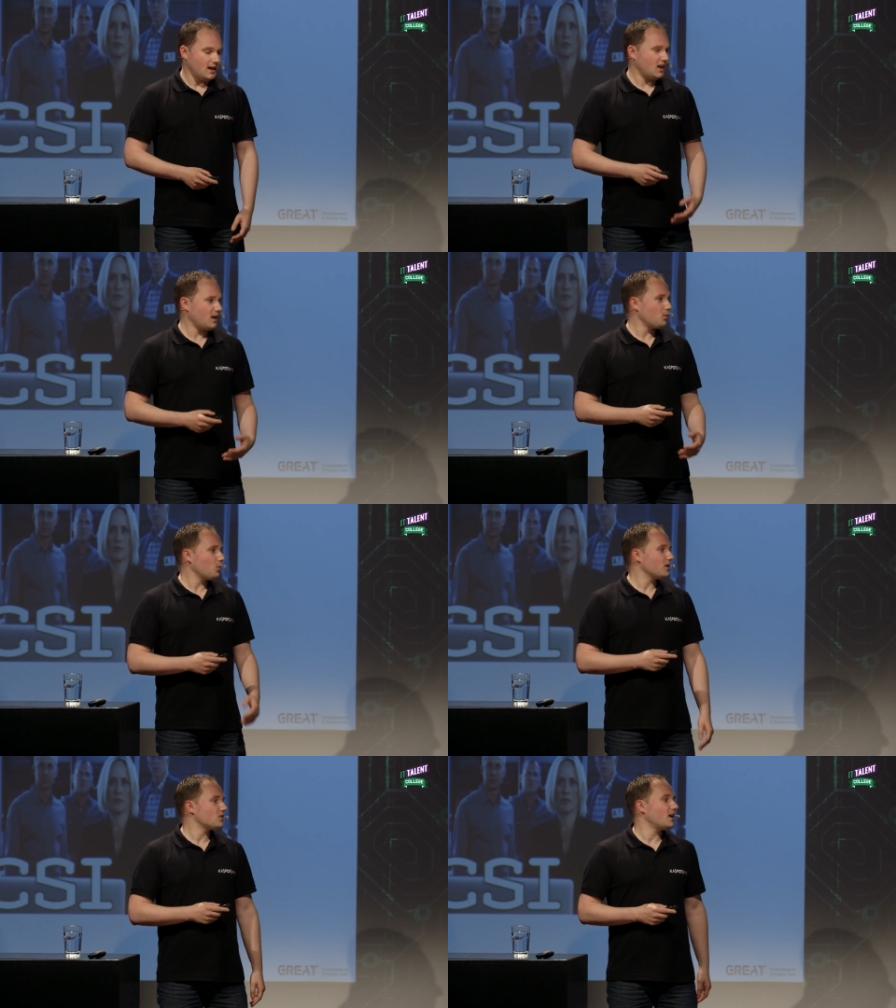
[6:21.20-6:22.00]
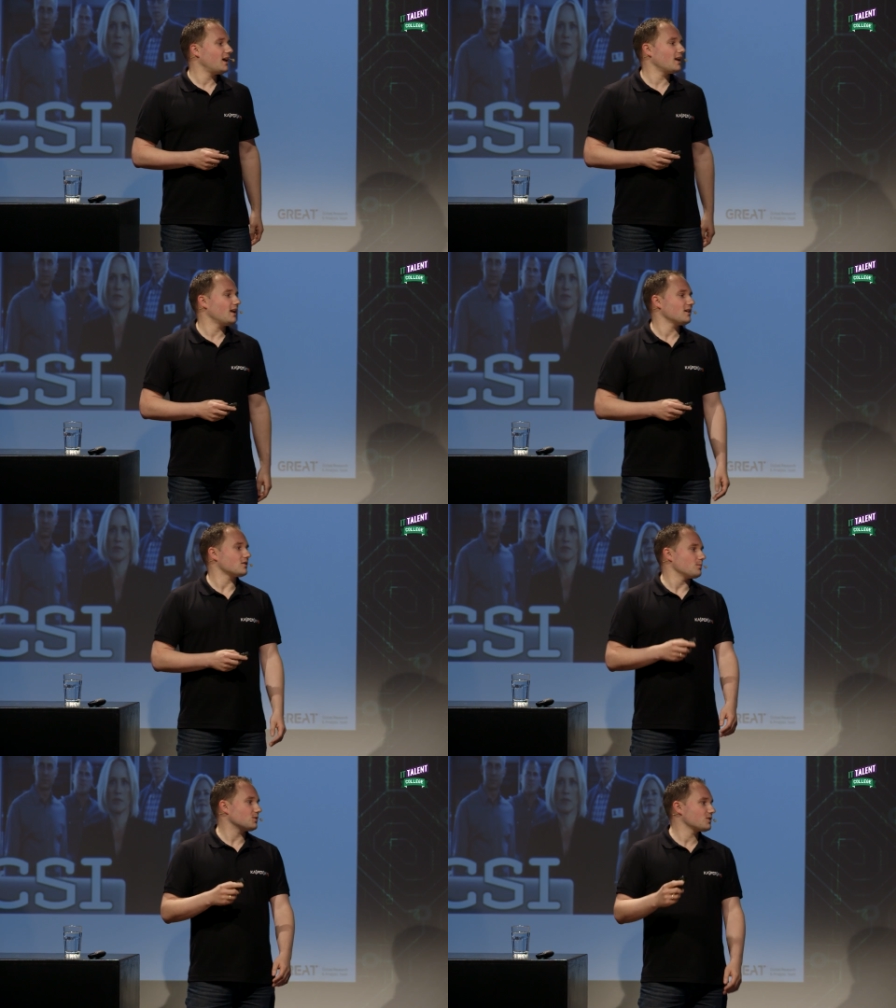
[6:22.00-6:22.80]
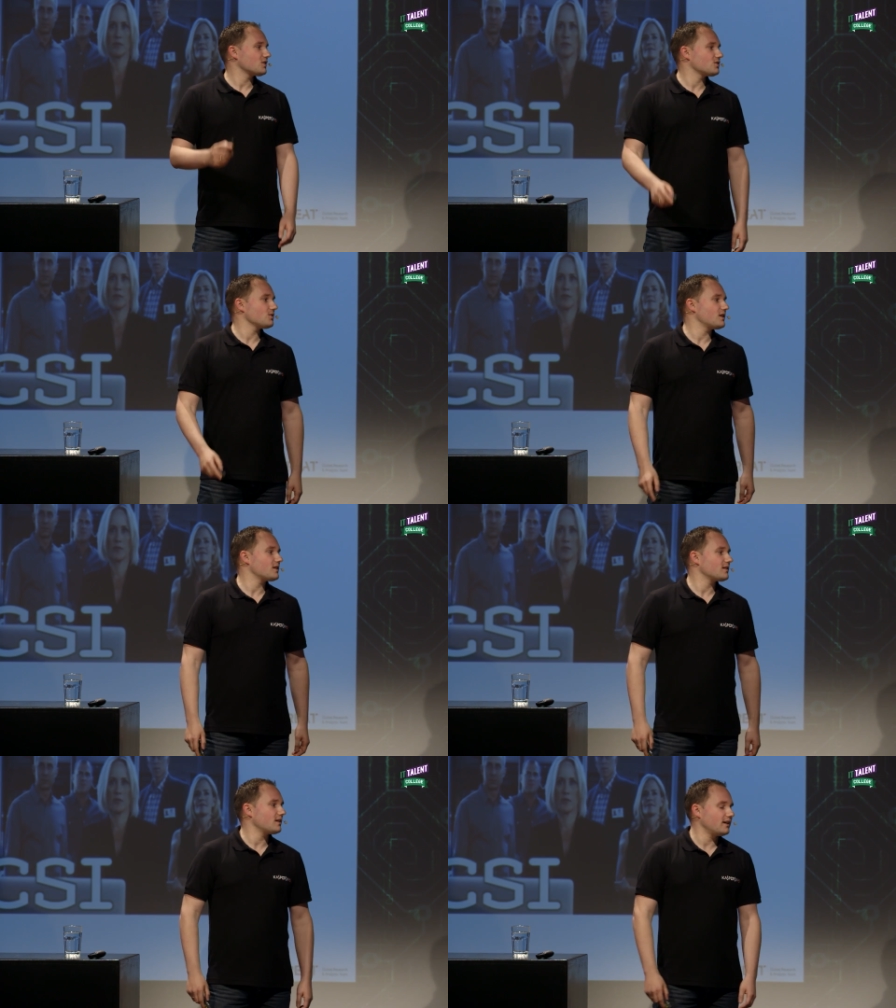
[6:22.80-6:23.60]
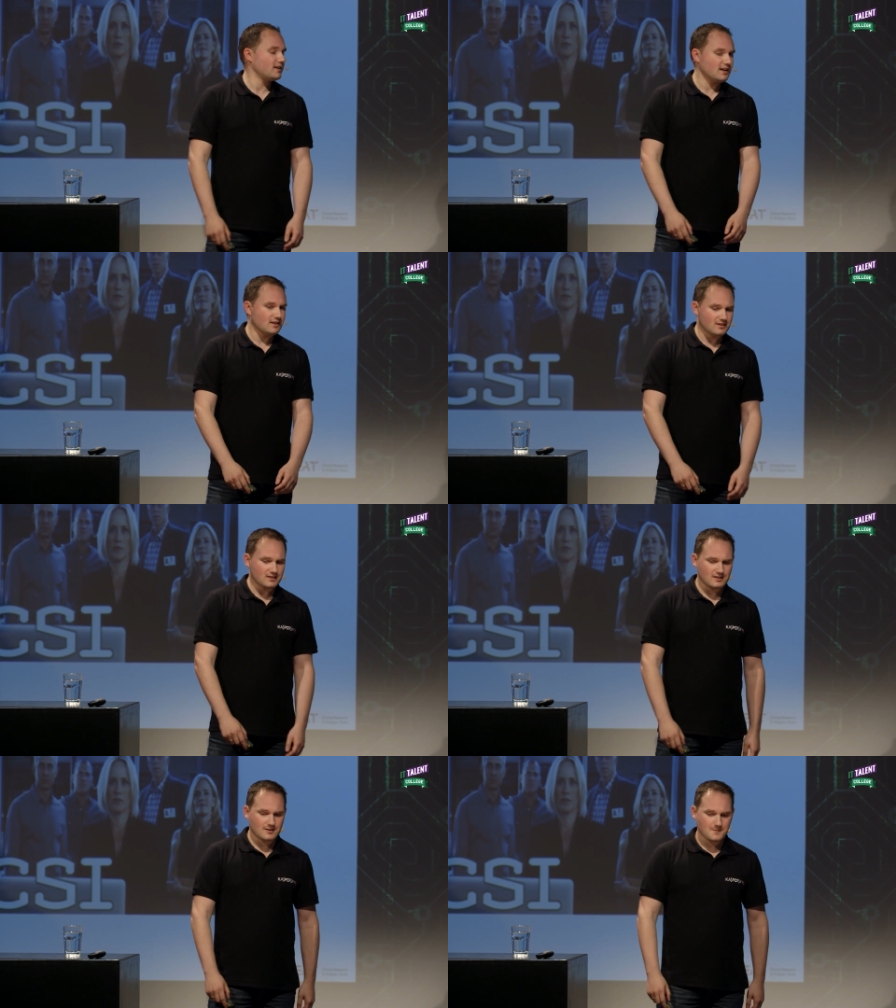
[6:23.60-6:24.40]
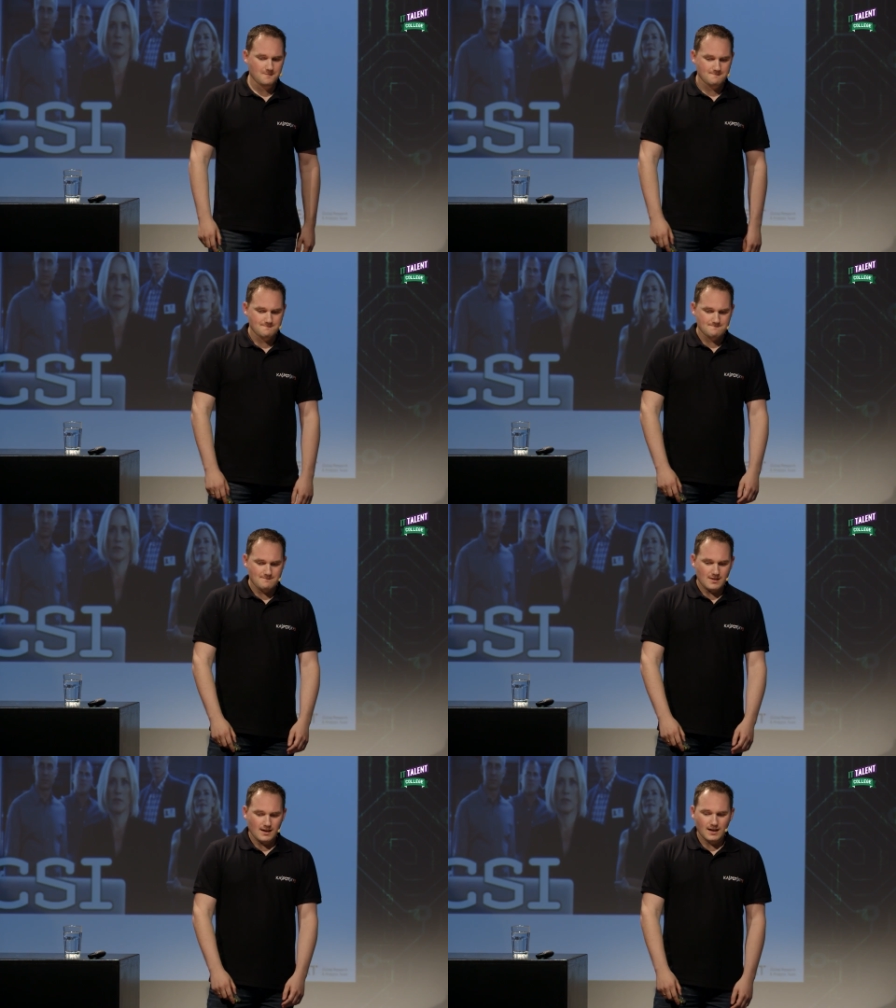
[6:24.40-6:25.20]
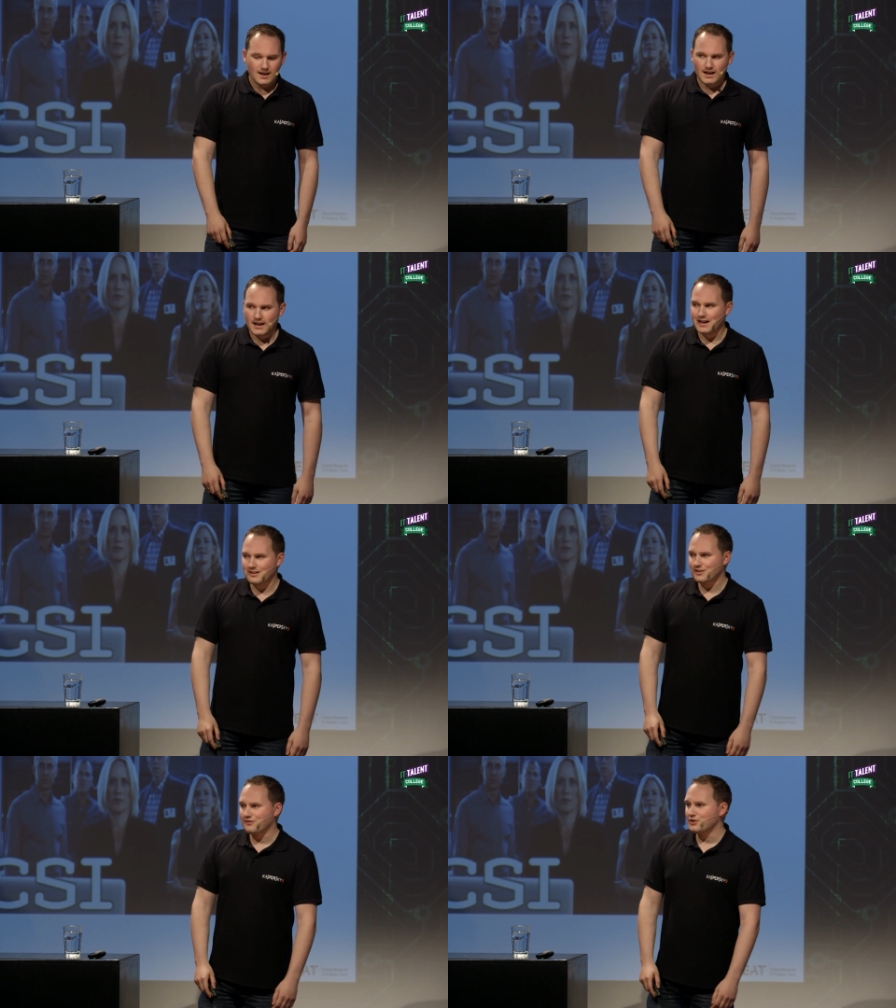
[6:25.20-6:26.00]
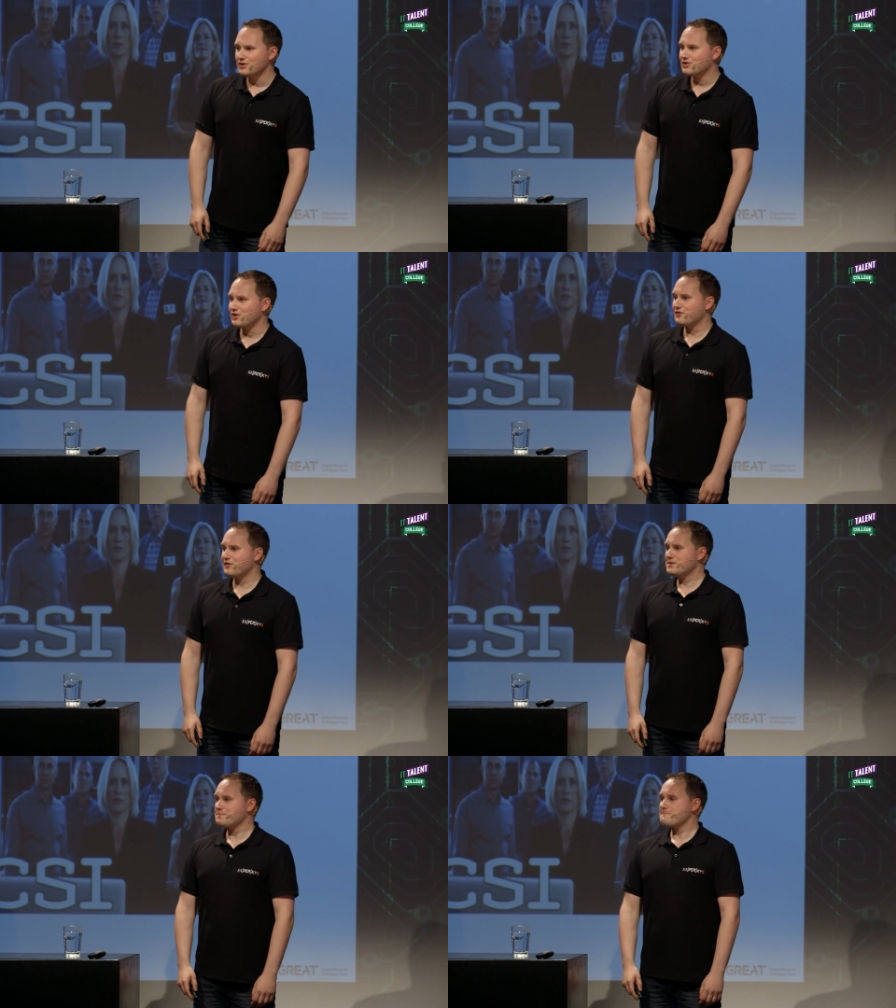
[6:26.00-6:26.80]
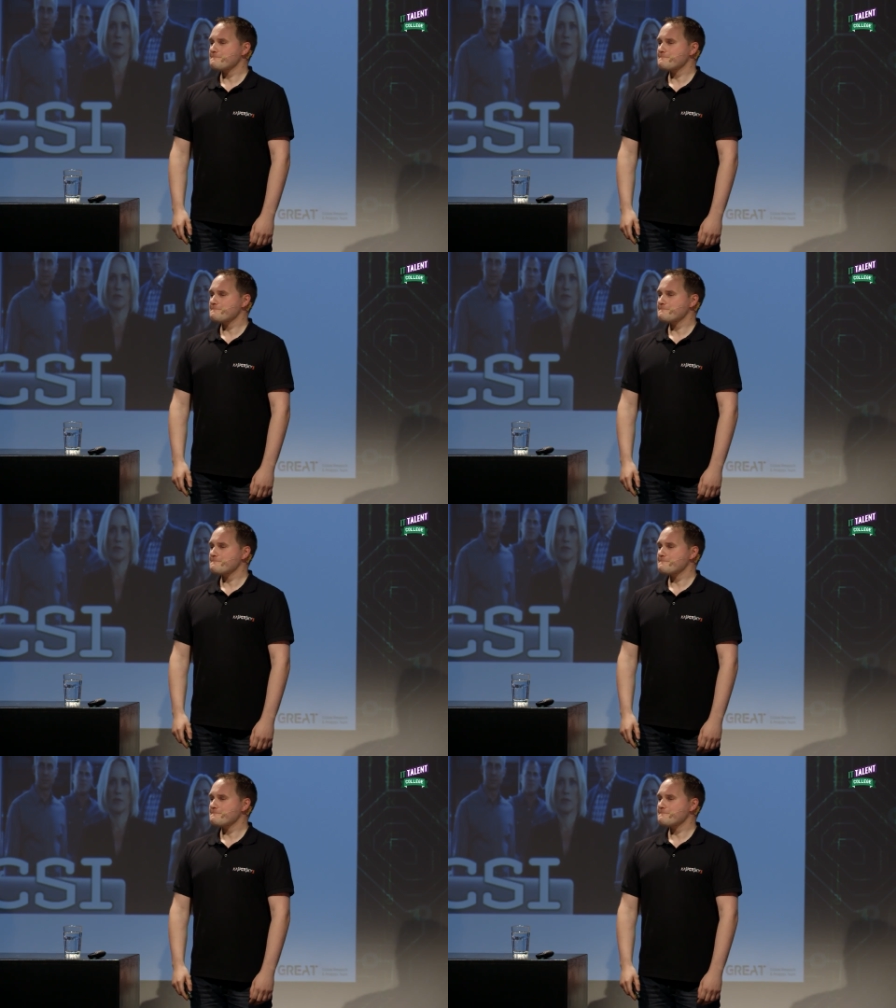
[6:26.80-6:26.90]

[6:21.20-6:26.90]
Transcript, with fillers: And then we went to analyze them. It was a joint analysis. And on the first server,